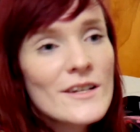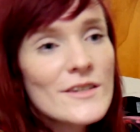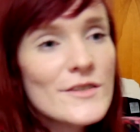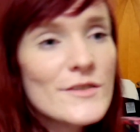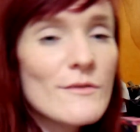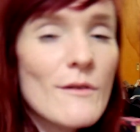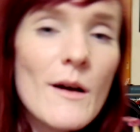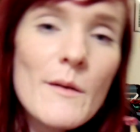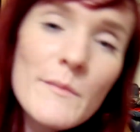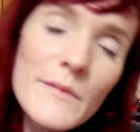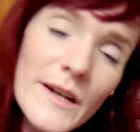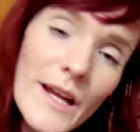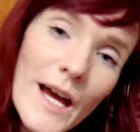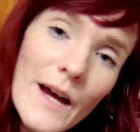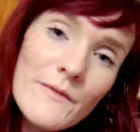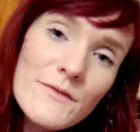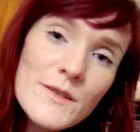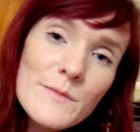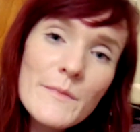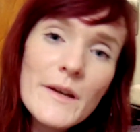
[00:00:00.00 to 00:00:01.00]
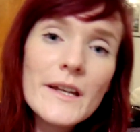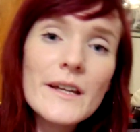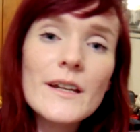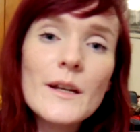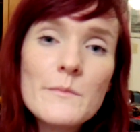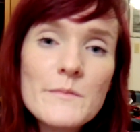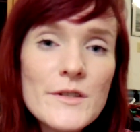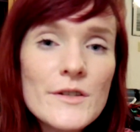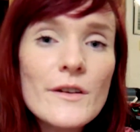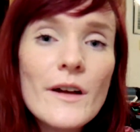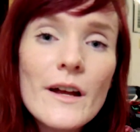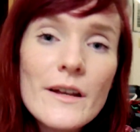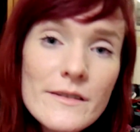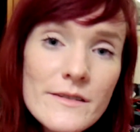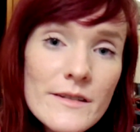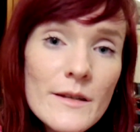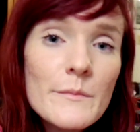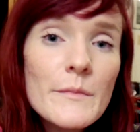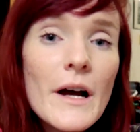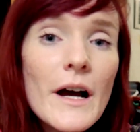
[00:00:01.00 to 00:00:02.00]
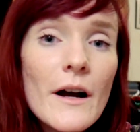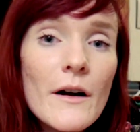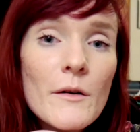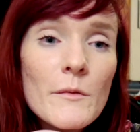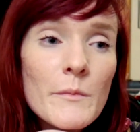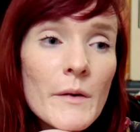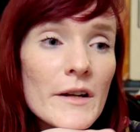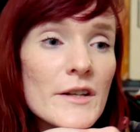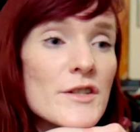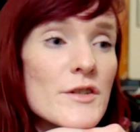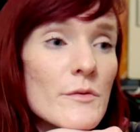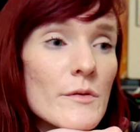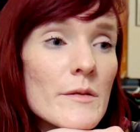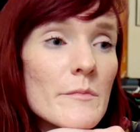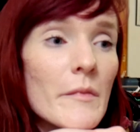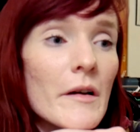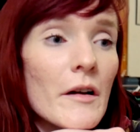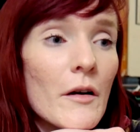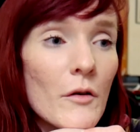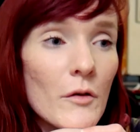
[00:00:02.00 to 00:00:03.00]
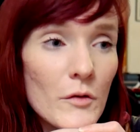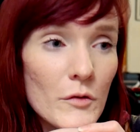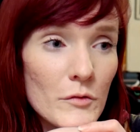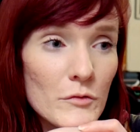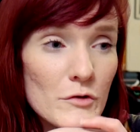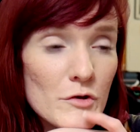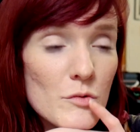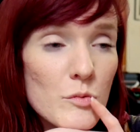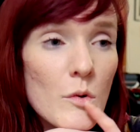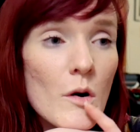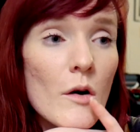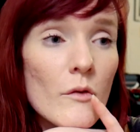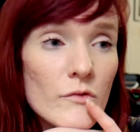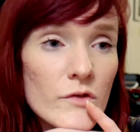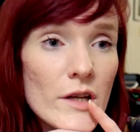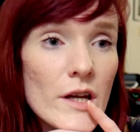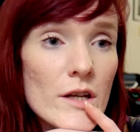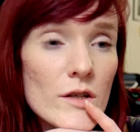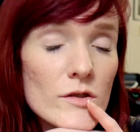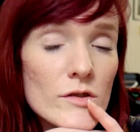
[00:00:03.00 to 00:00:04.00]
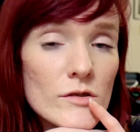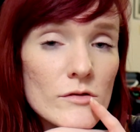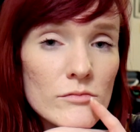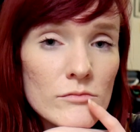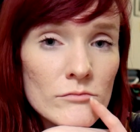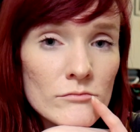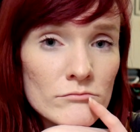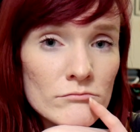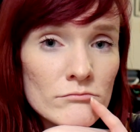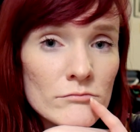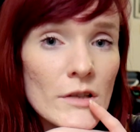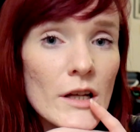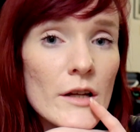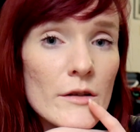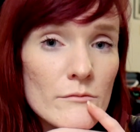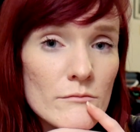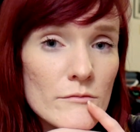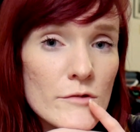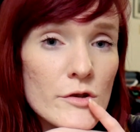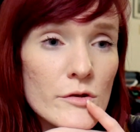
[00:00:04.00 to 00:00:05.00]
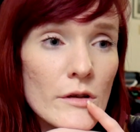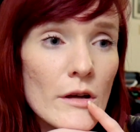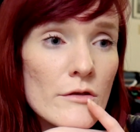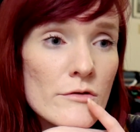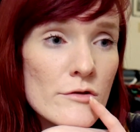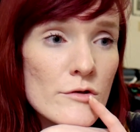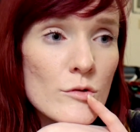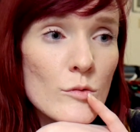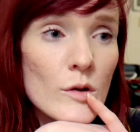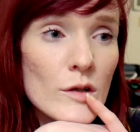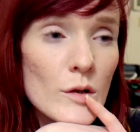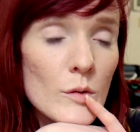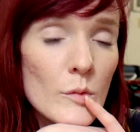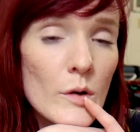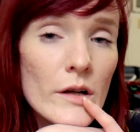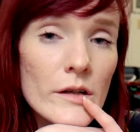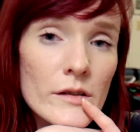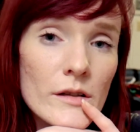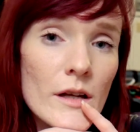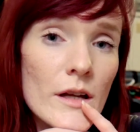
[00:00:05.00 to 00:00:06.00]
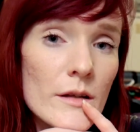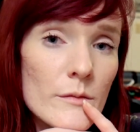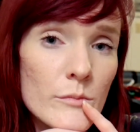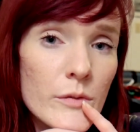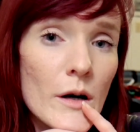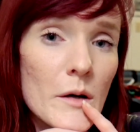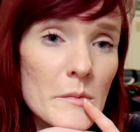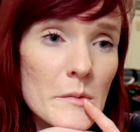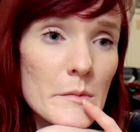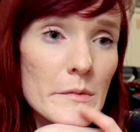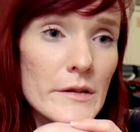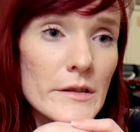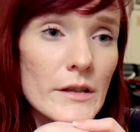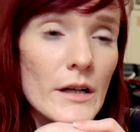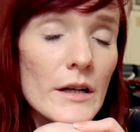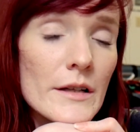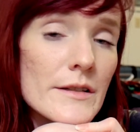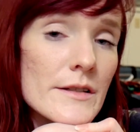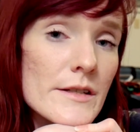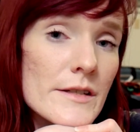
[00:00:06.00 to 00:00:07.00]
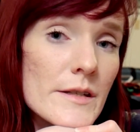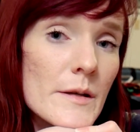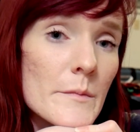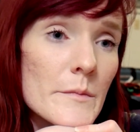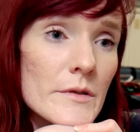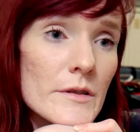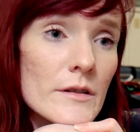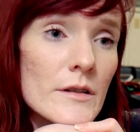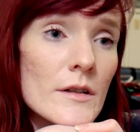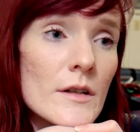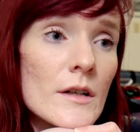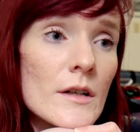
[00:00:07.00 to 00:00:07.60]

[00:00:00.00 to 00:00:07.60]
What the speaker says: So I'm going to have to make it up to you guys somehow by doing my own 12 days in 2021, and probably not in December.